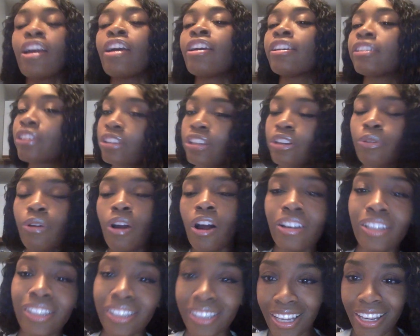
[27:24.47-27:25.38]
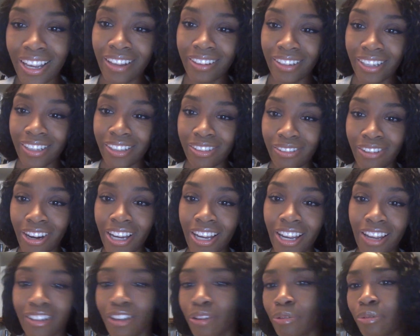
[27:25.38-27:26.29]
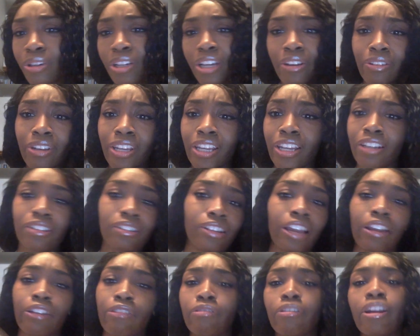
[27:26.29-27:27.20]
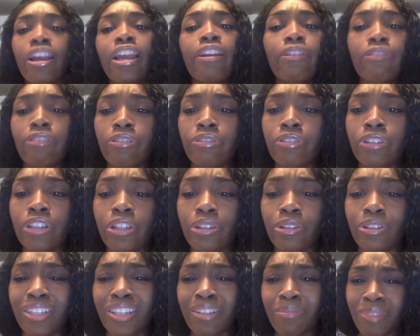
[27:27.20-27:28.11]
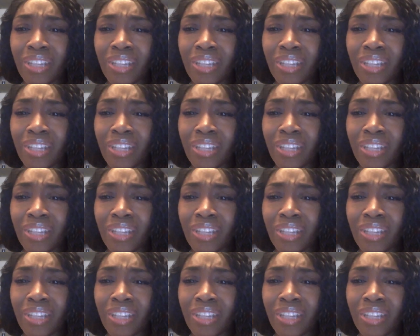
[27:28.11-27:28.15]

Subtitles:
So they were all saying this, right, and they were giving it, like, rave reviews.